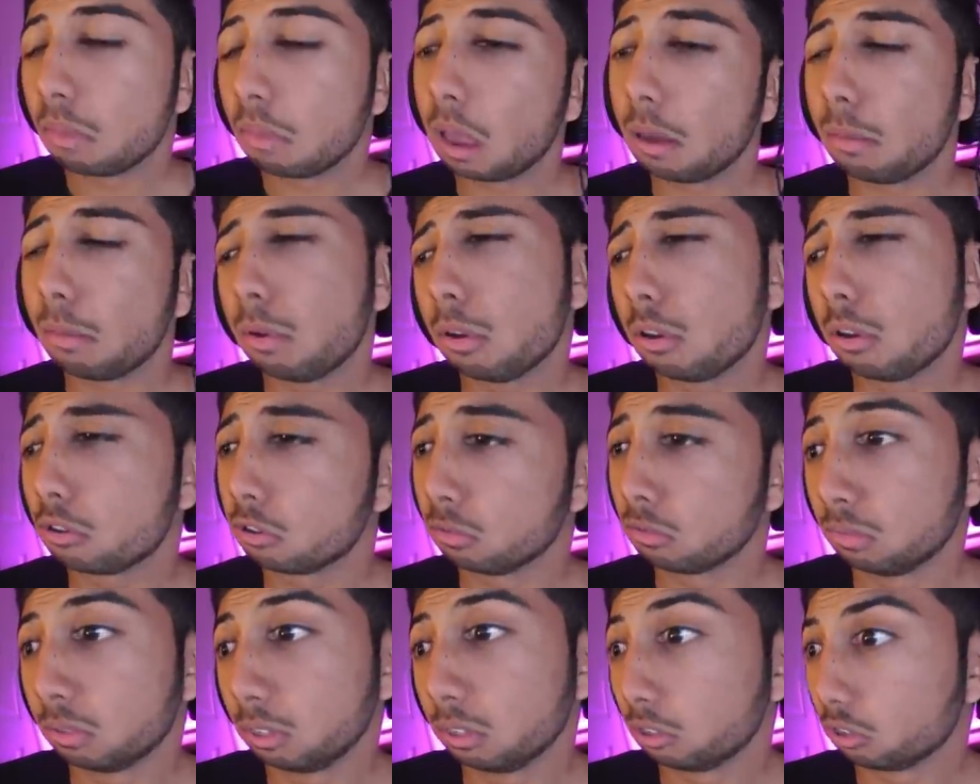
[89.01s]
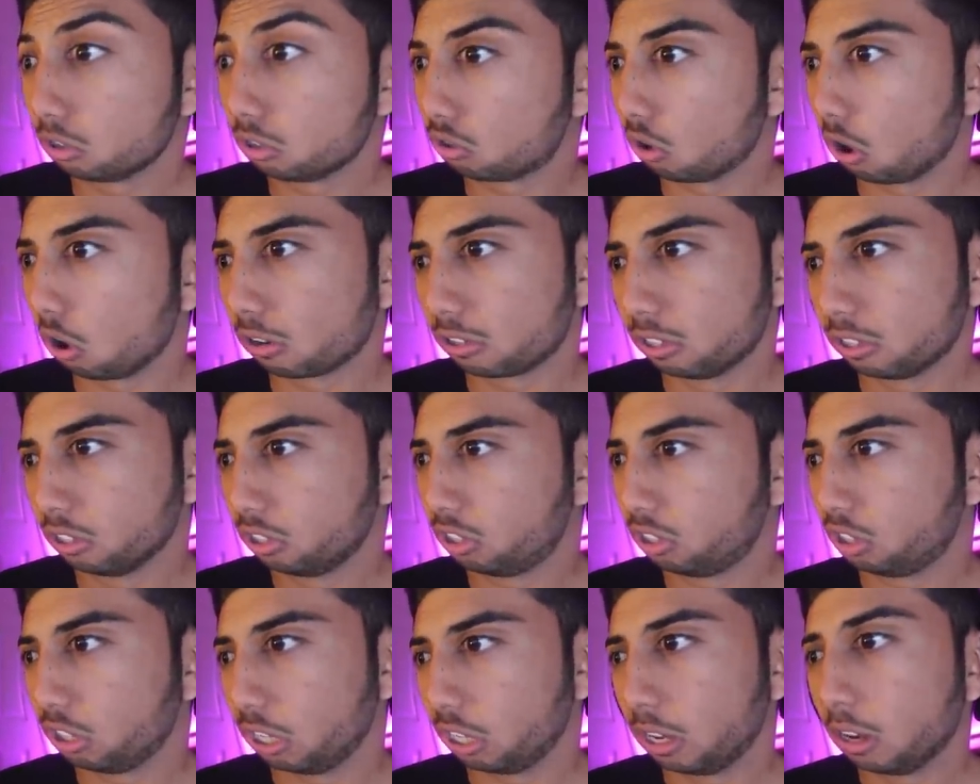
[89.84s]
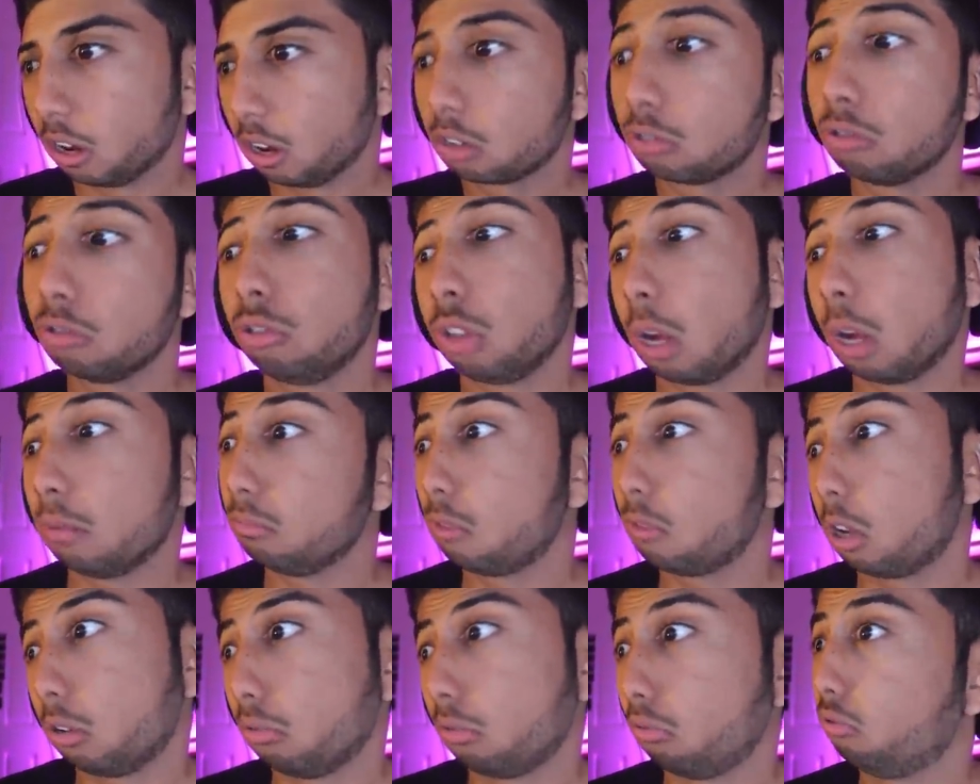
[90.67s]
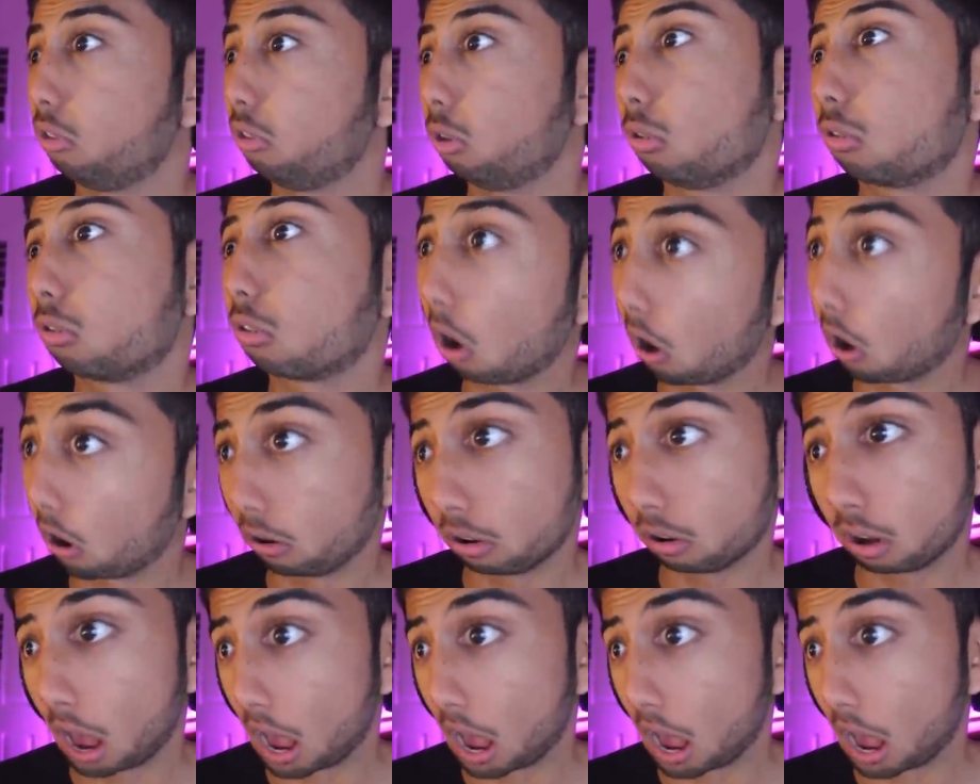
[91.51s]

Maybe it's a meter's doggies because I'm not a real car